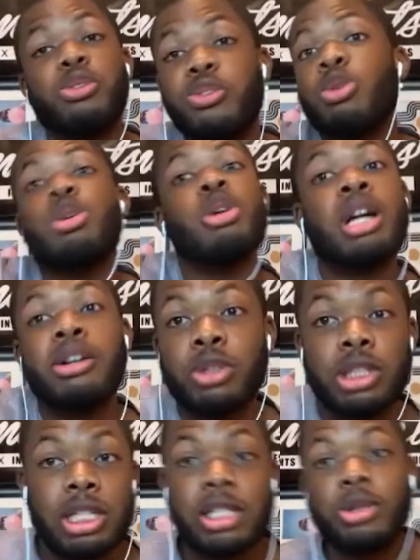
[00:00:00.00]
whoever
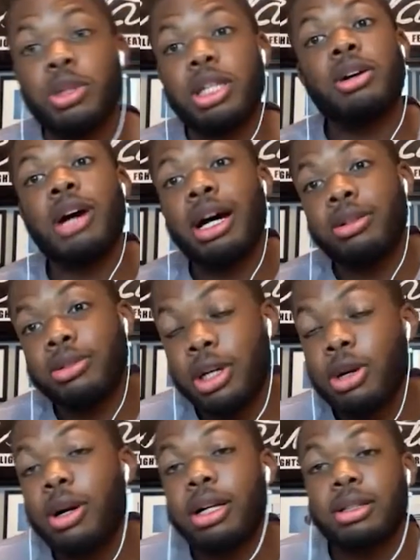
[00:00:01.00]
doesn't really go out
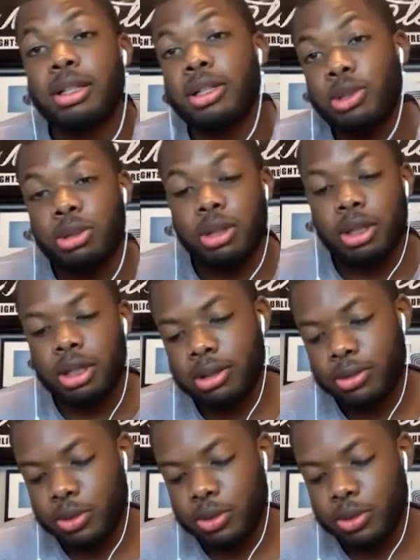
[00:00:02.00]
there and do their own